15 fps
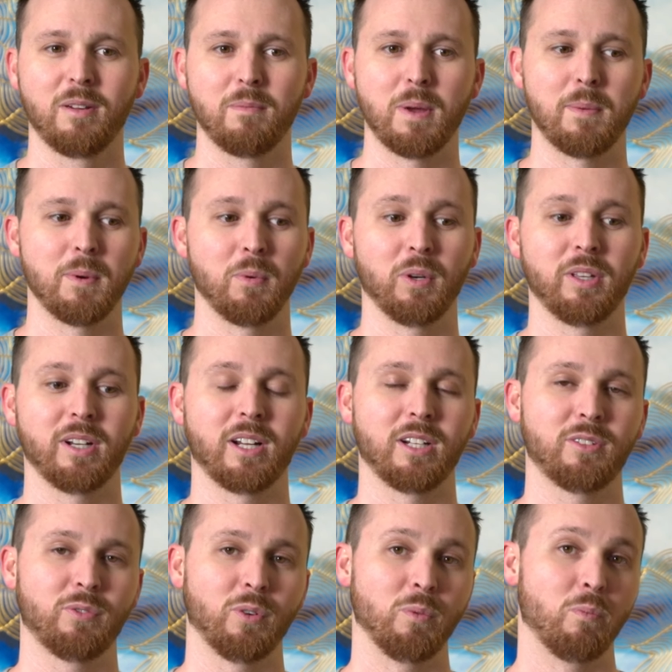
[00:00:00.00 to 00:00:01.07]
may be really
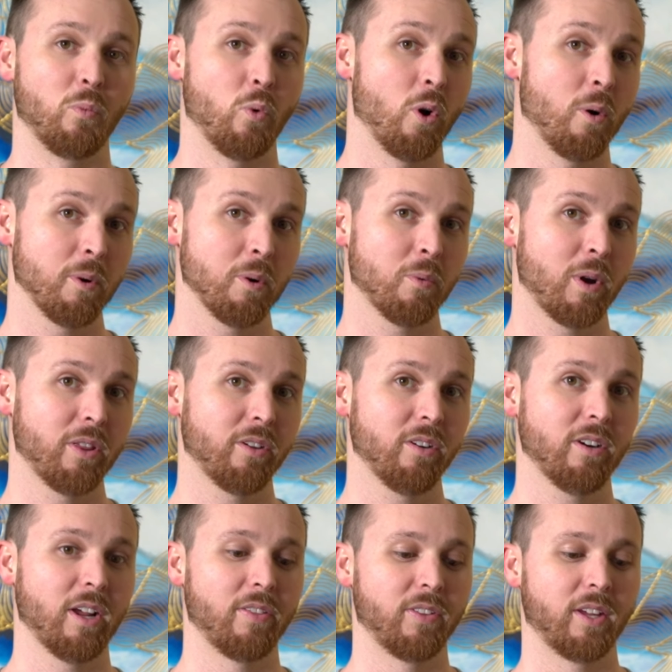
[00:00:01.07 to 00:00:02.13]
nice for warmer weather,
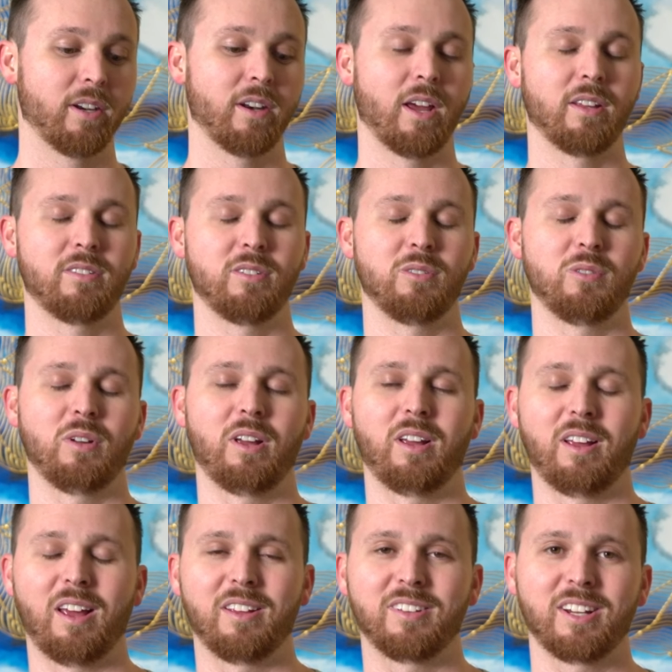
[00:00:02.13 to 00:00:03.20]
and then
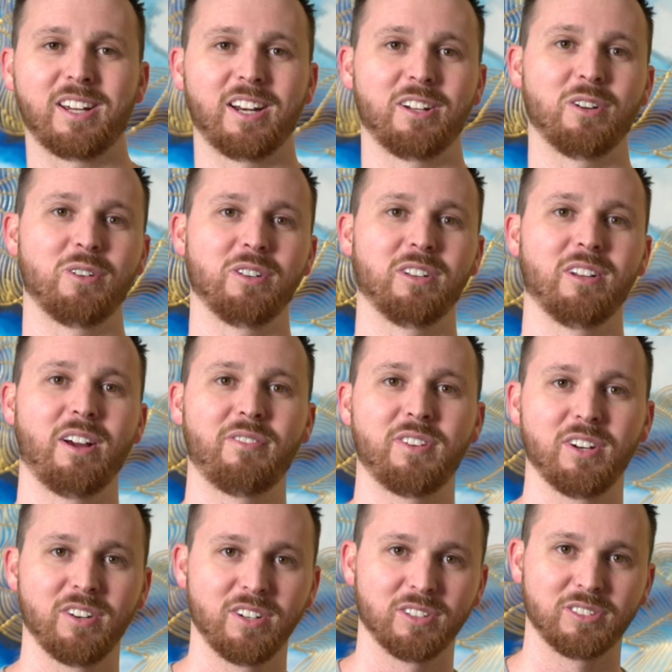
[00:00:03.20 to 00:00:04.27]
as I kind of go to the left
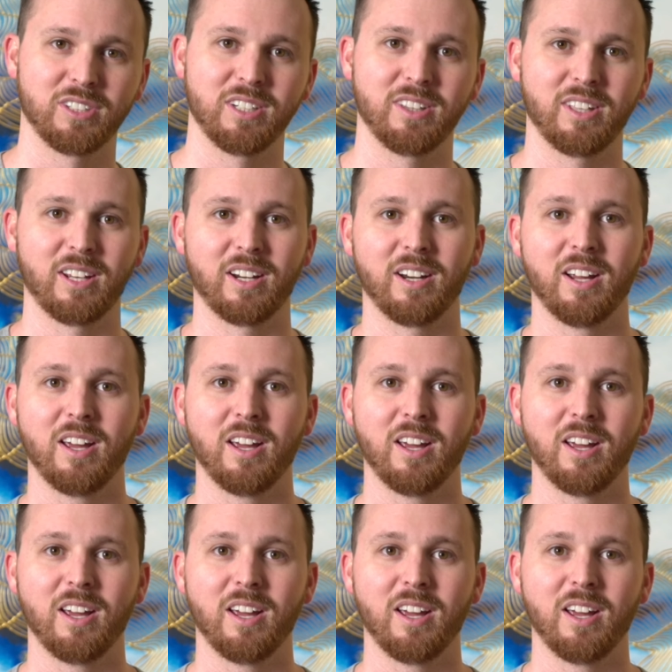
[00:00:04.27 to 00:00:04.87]
here, you'll see that,